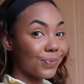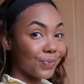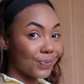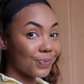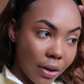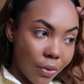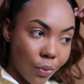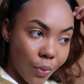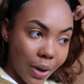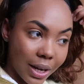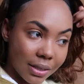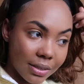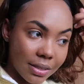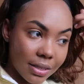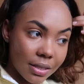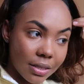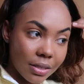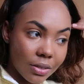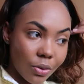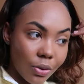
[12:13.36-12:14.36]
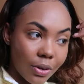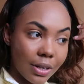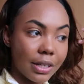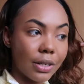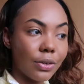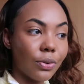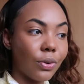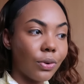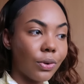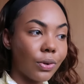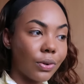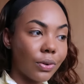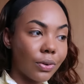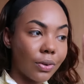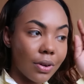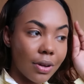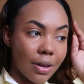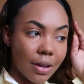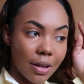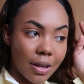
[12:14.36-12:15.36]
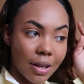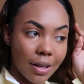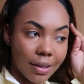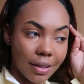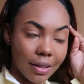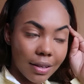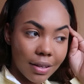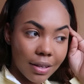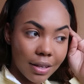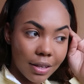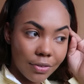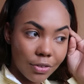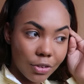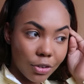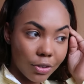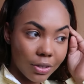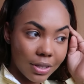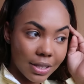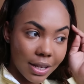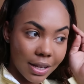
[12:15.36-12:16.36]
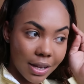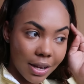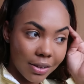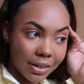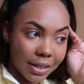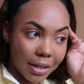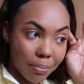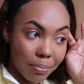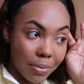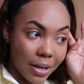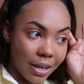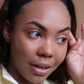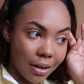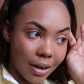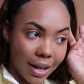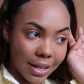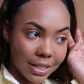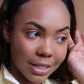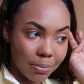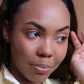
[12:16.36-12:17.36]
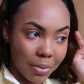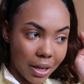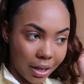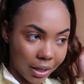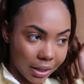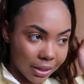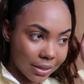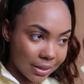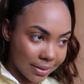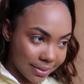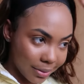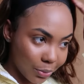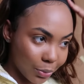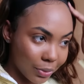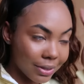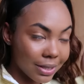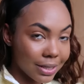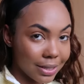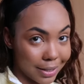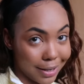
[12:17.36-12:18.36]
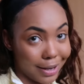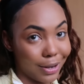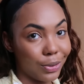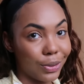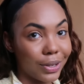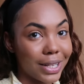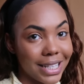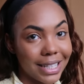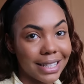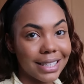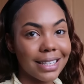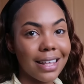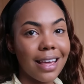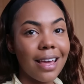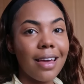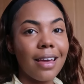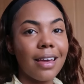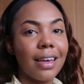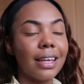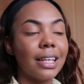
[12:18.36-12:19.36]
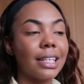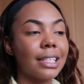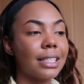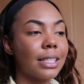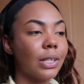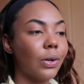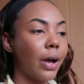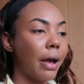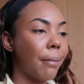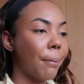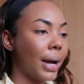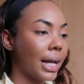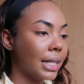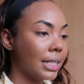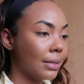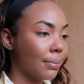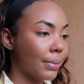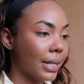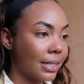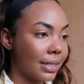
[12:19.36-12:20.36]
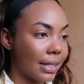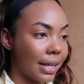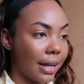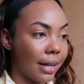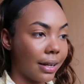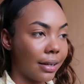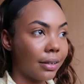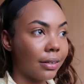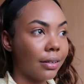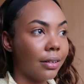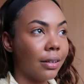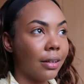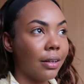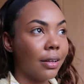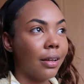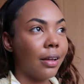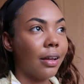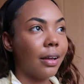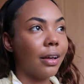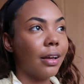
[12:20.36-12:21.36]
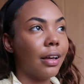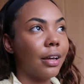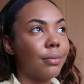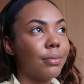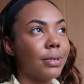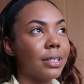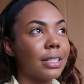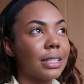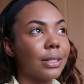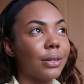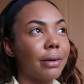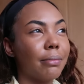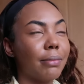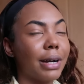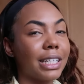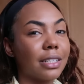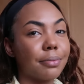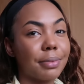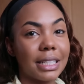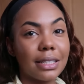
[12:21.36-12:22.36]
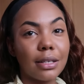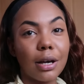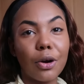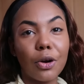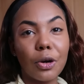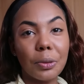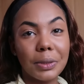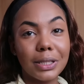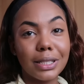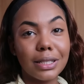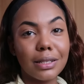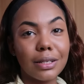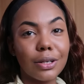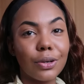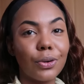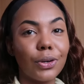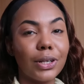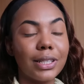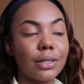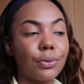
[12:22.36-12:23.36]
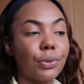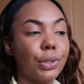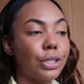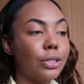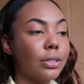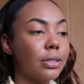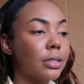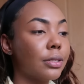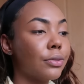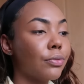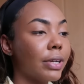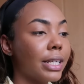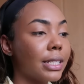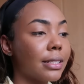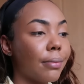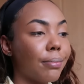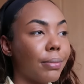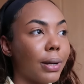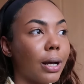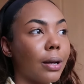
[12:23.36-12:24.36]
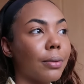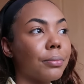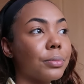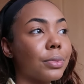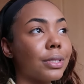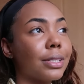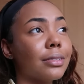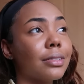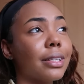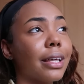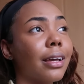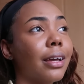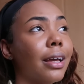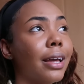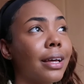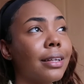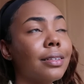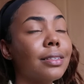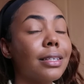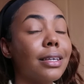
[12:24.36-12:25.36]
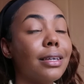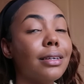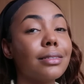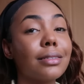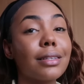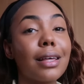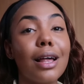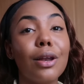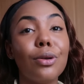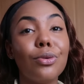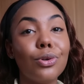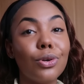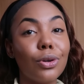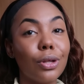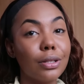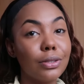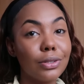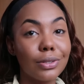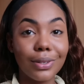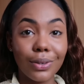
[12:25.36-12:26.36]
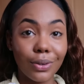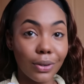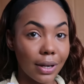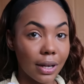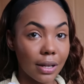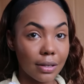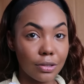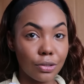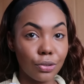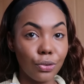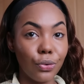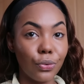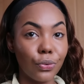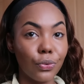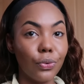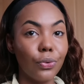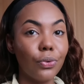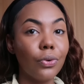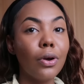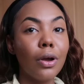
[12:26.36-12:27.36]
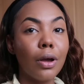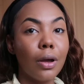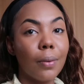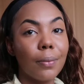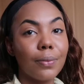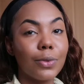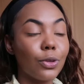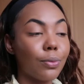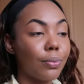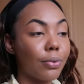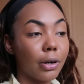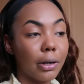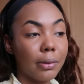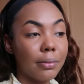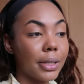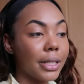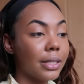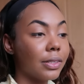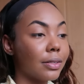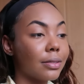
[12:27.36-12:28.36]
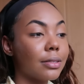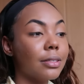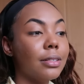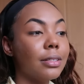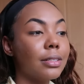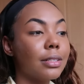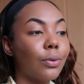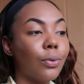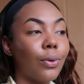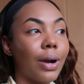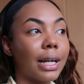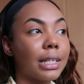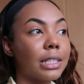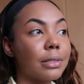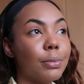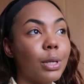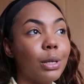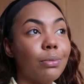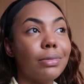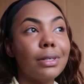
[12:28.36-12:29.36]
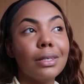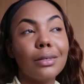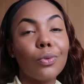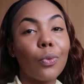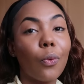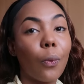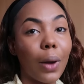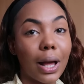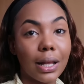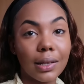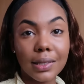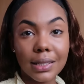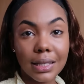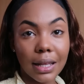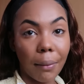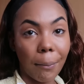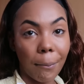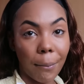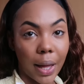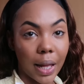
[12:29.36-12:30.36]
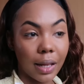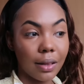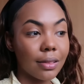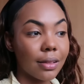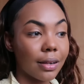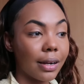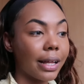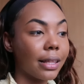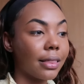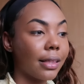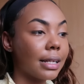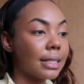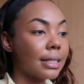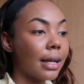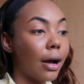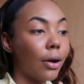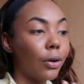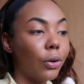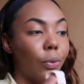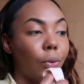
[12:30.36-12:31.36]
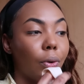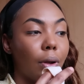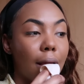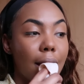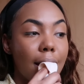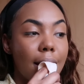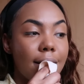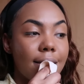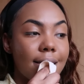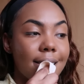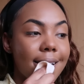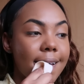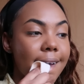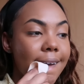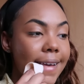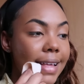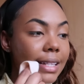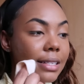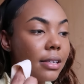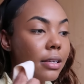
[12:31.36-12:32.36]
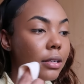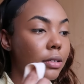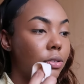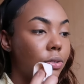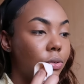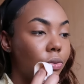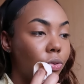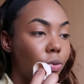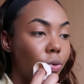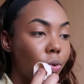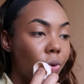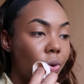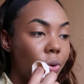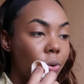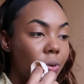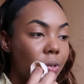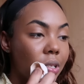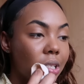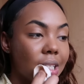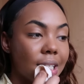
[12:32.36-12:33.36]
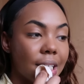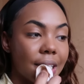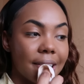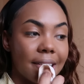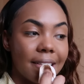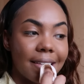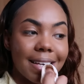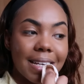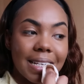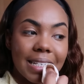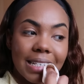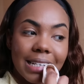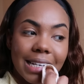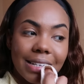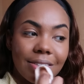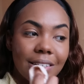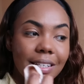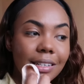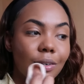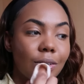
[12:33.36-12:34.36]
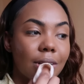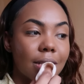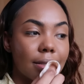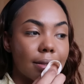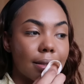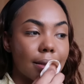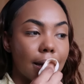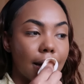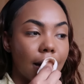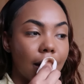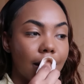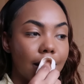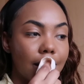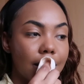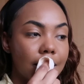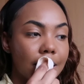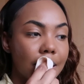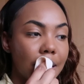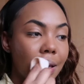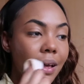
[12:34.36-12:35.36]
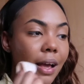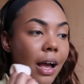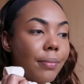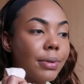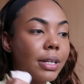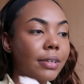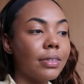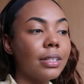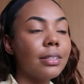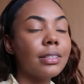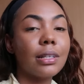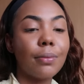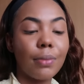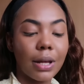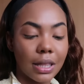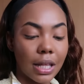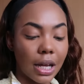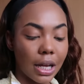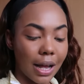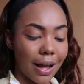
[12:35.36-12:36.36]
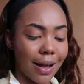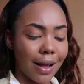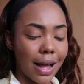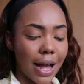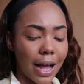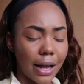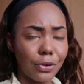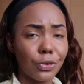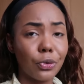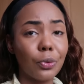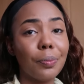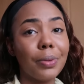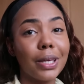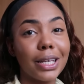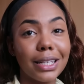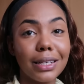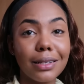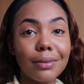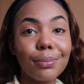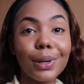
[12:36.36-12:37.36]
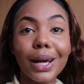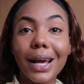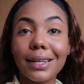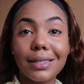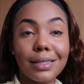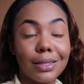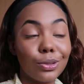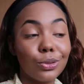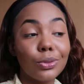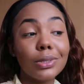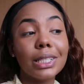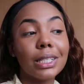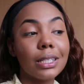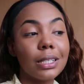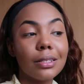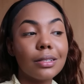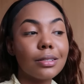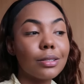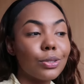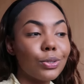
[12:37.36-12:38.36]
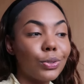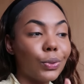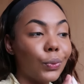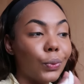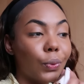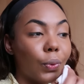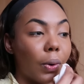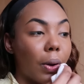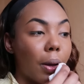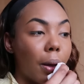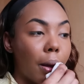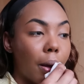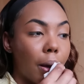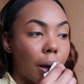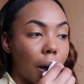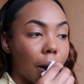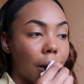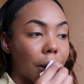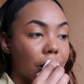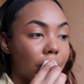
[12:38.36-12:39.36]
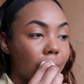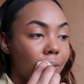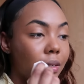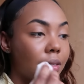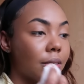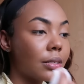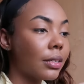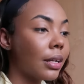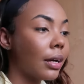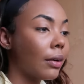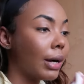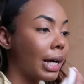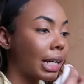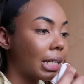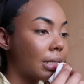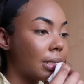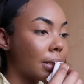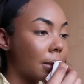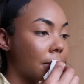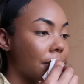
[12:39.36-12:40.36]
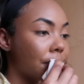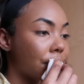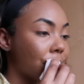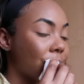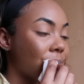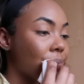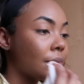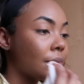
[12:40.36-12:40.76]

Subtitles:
Like, waxing, all in all, if you take out the pain aspect, which is a lot, it's still a much better option, because it reduces razor bumps. The hair takes a lot longer to grow. You probably just need to wax maybe once a month, like, that's how long the hair takes to grow. So yeah, you should definitely consider it. I'm definitely someone that can't handle pain, but I still did it, so you should consider waxing.